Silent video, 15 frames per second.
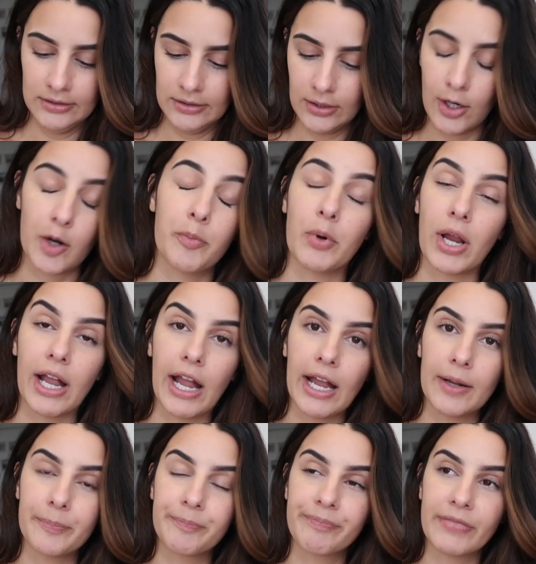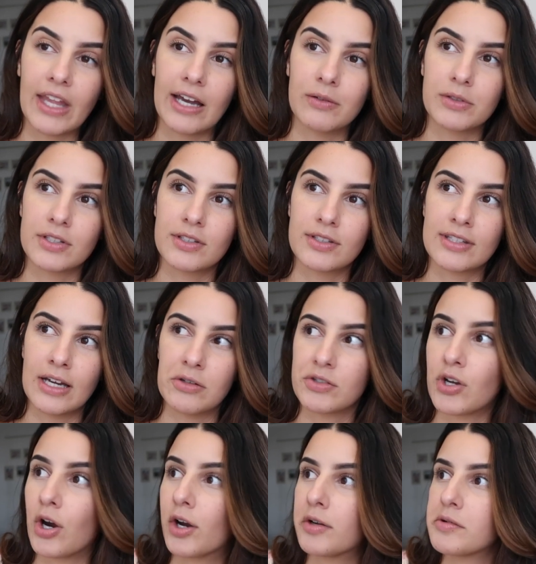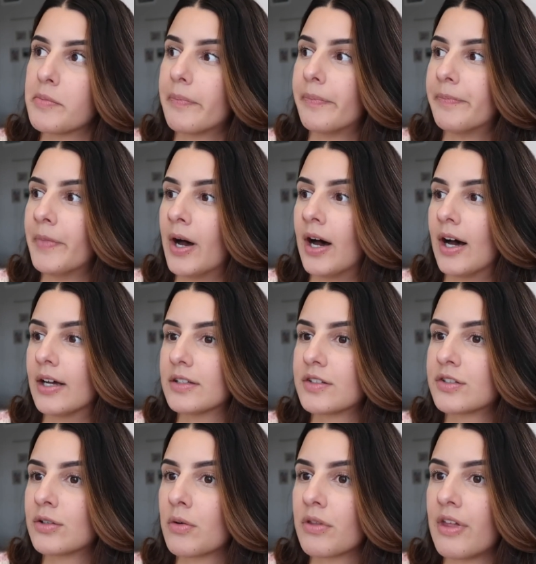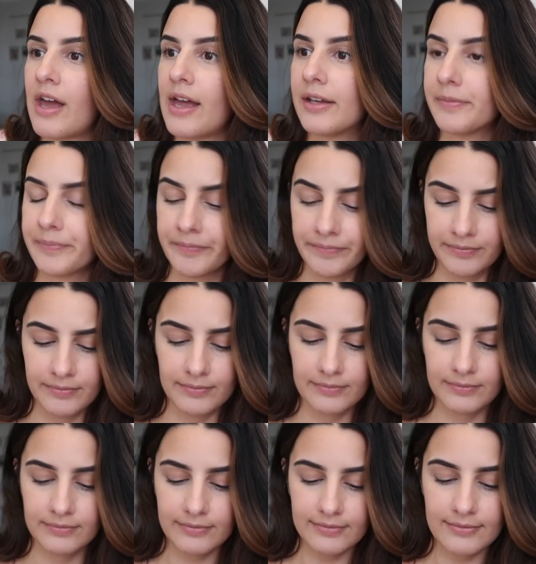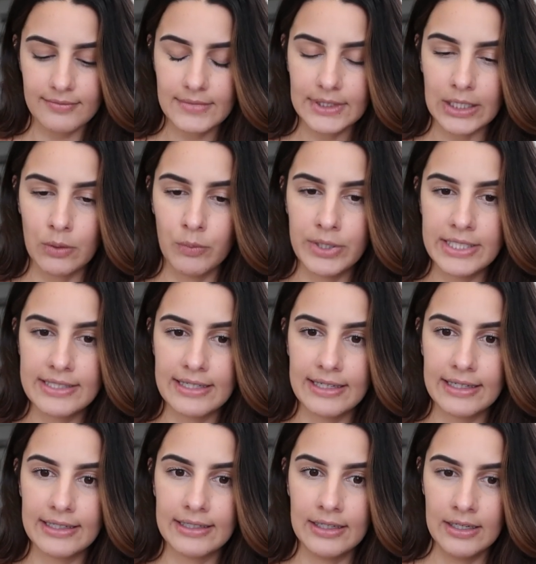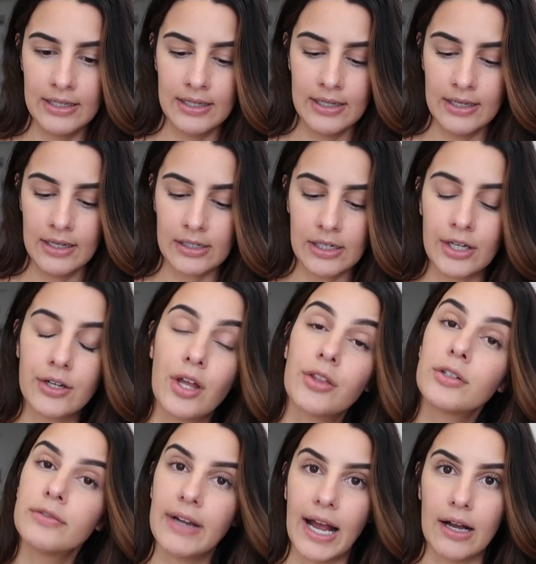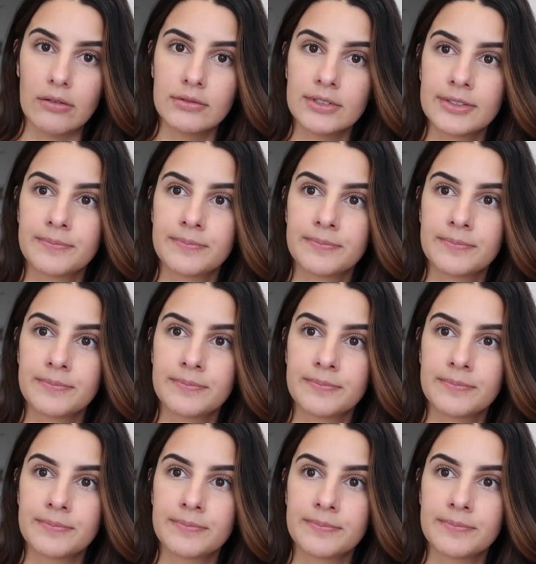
heartbreaking. That was hard. So then we did another round